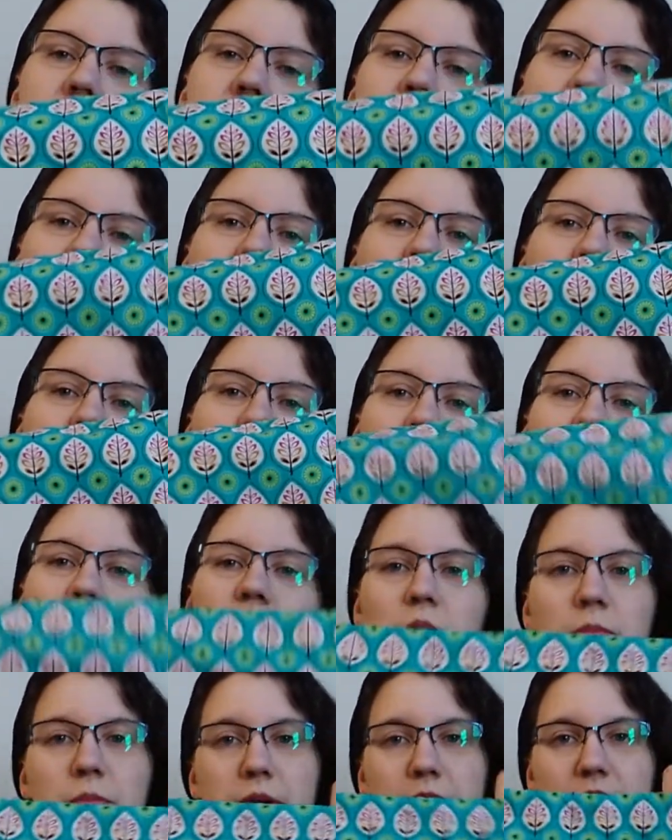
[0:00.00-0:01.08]
sewed up a
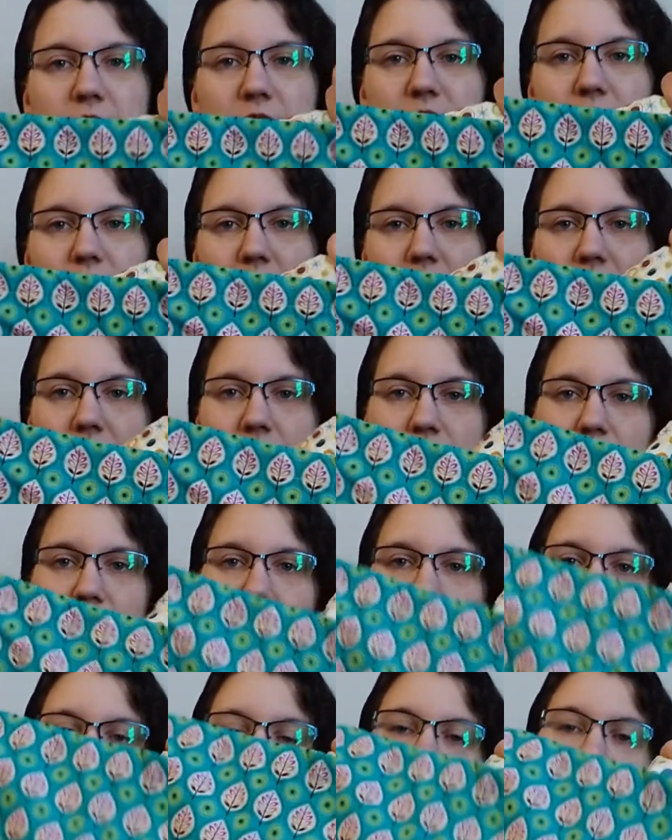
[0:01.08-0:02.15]
whole bunch of
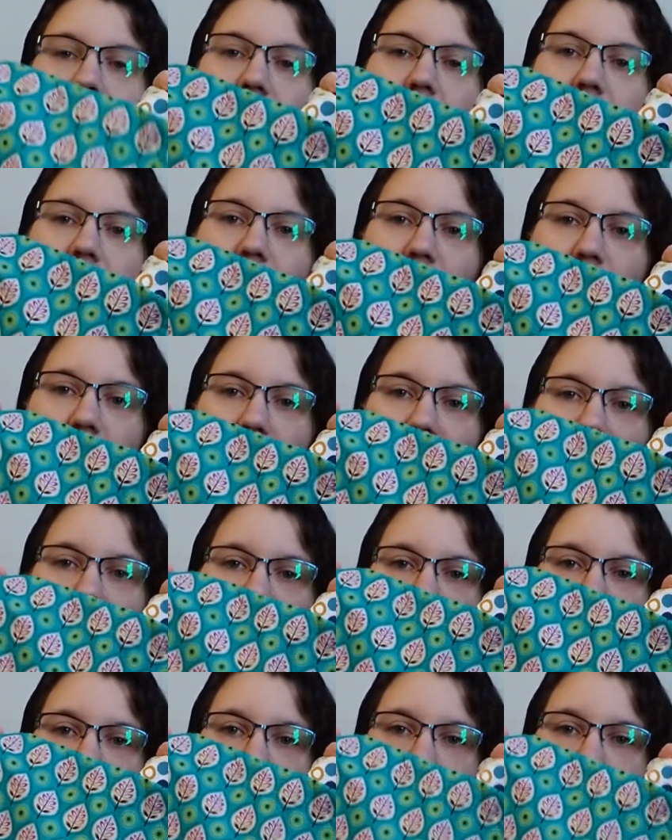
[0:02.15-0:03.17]
produce bags